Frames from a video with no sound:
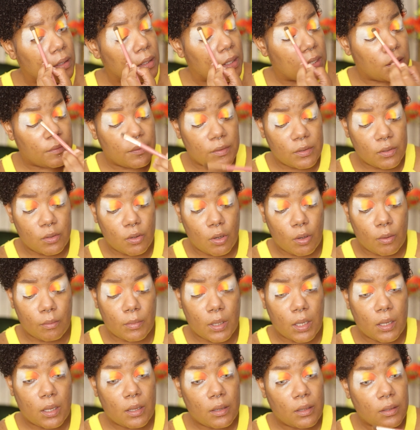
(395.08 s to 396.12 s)
Even though I'm
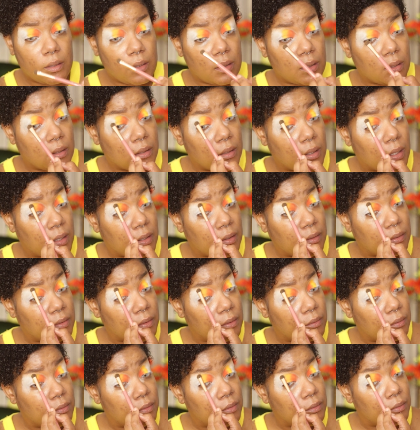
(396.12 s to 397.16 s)
like
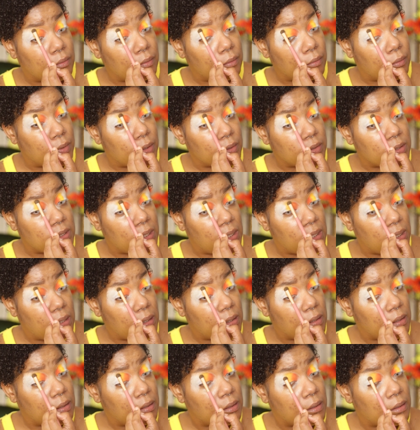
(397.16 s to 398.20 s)
real
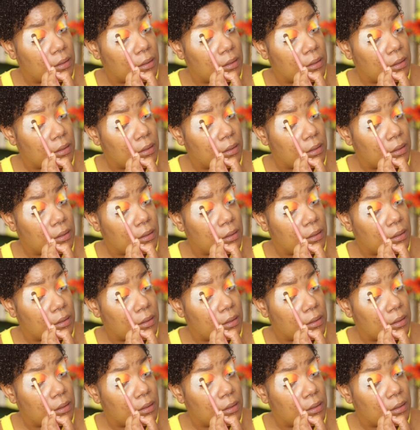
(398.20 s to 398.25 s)
tea,